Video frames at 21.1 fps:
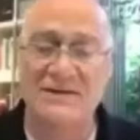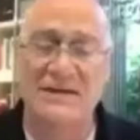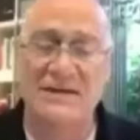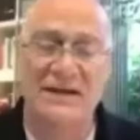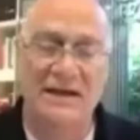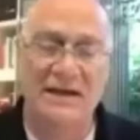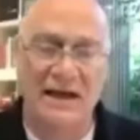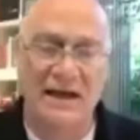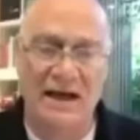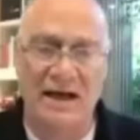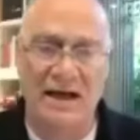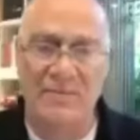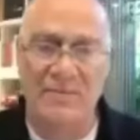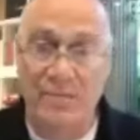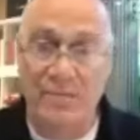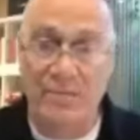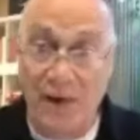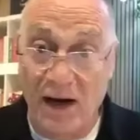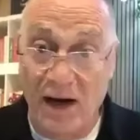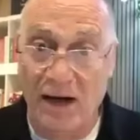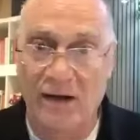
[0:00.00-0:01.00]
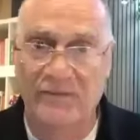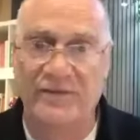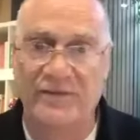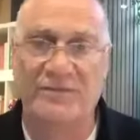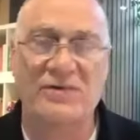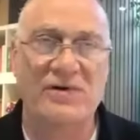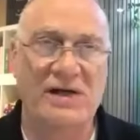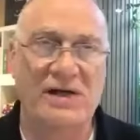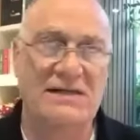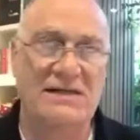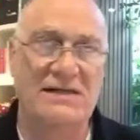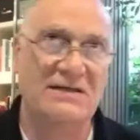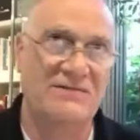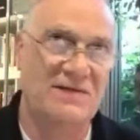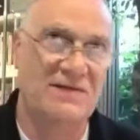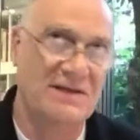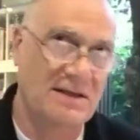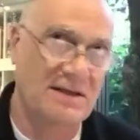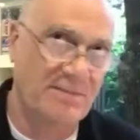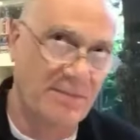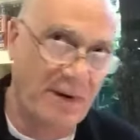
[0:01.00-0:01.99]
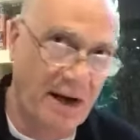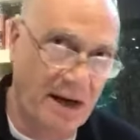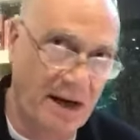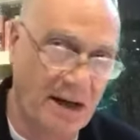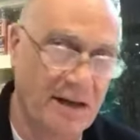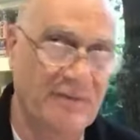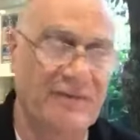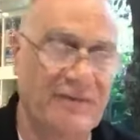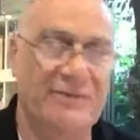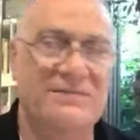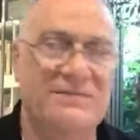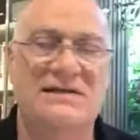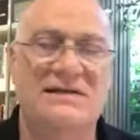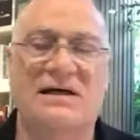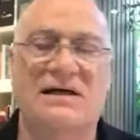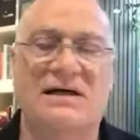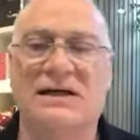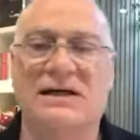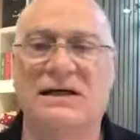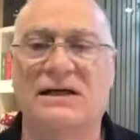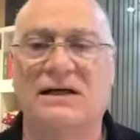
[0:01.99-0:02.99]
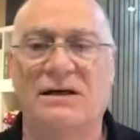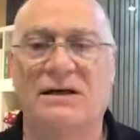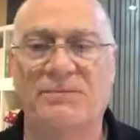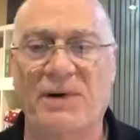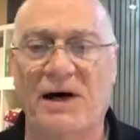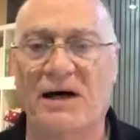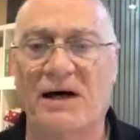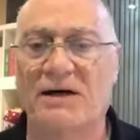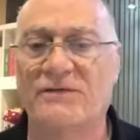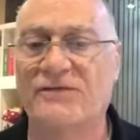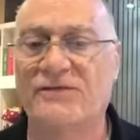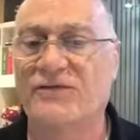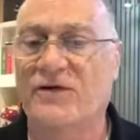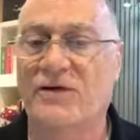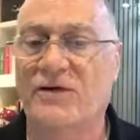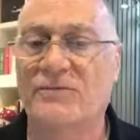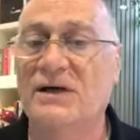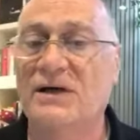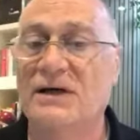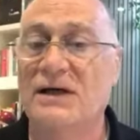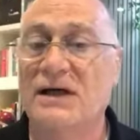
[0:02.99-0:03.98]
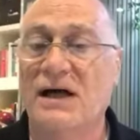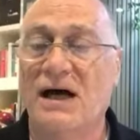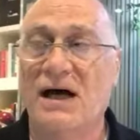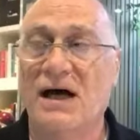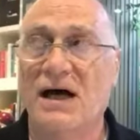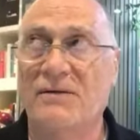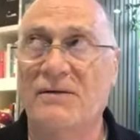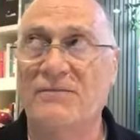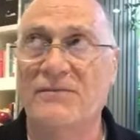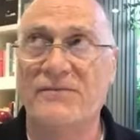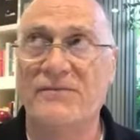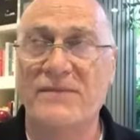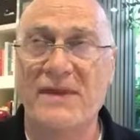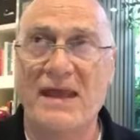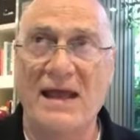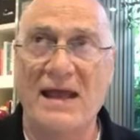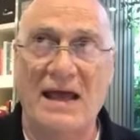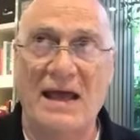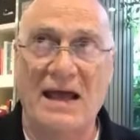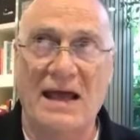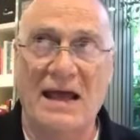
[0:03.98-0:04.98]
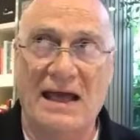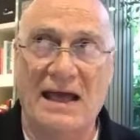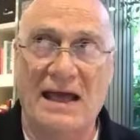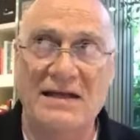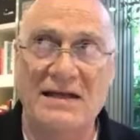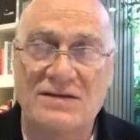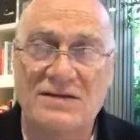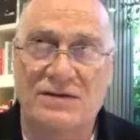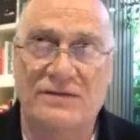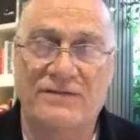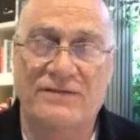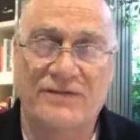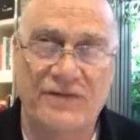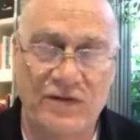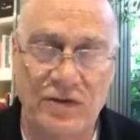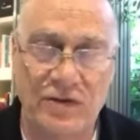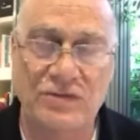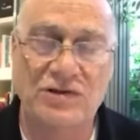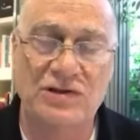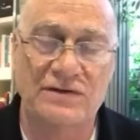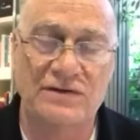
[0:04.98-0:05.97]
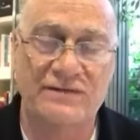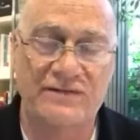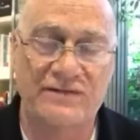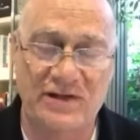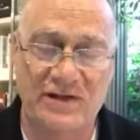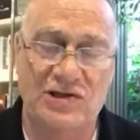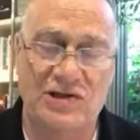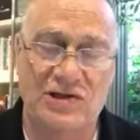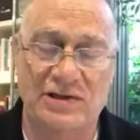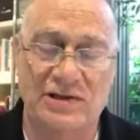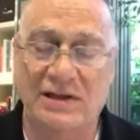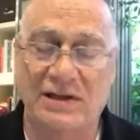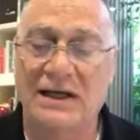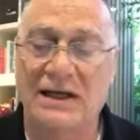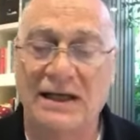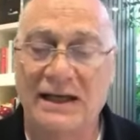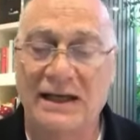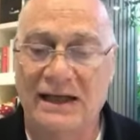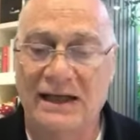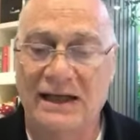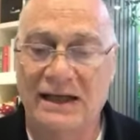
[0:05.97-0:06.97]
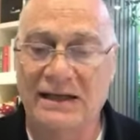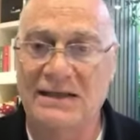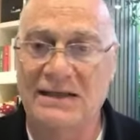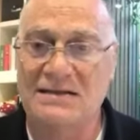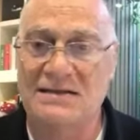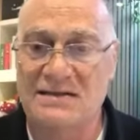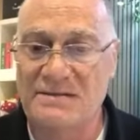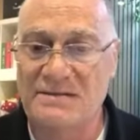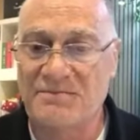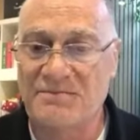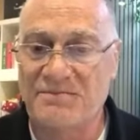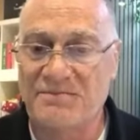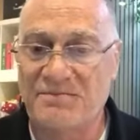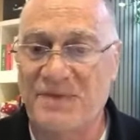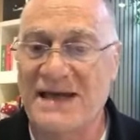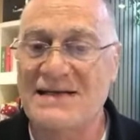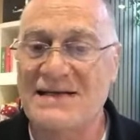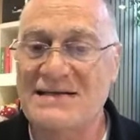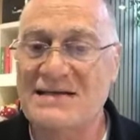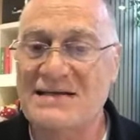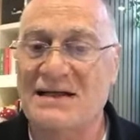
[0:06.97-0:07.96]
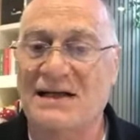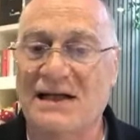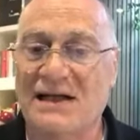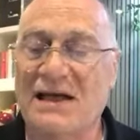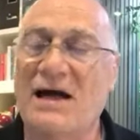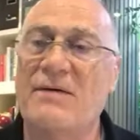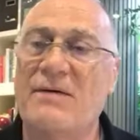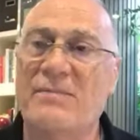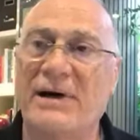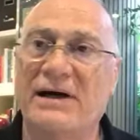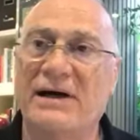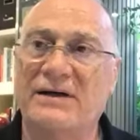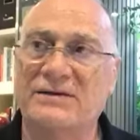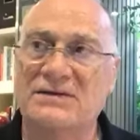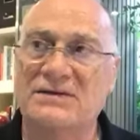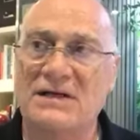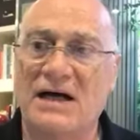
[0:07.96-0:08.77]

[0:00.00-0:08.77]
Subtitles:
apart from creativity, apart from designing, apart from any sort of future vision. It is basically about